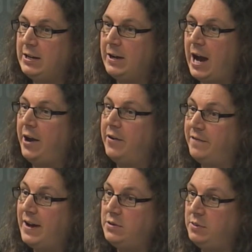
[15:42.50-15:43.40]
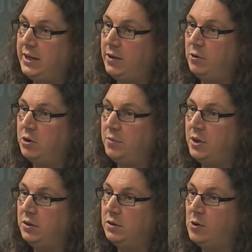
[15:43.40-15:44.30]
out of that, we can
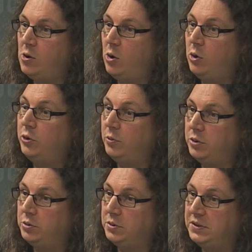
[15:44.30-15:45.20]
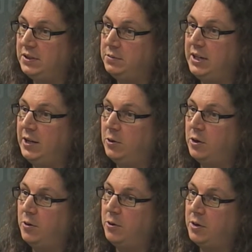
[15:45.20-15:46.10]
recommend other resources, we can
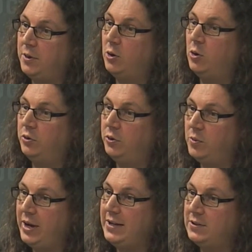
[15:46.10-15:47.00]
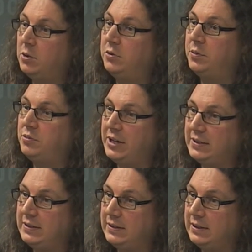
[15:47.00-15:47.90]
recommend other ways, other
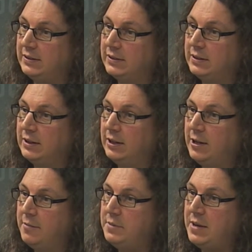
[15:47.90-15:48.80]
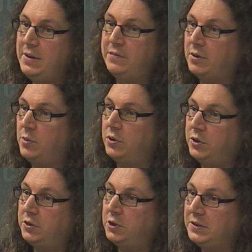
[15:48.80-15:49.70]
practices, maybe from
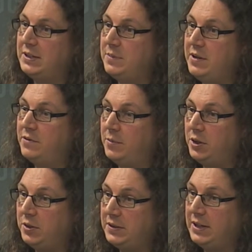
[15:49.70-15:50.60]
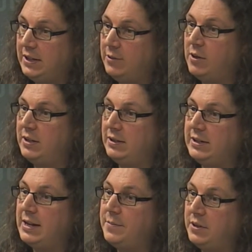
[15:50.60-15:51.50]
others or simply from understanding what
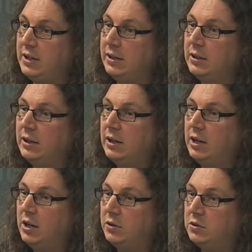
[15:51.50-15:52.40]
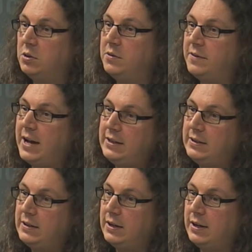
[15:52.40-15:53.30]
is happening, so
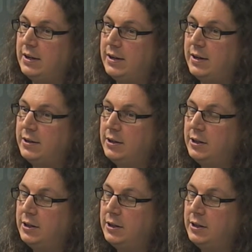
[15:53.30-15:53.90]
that, as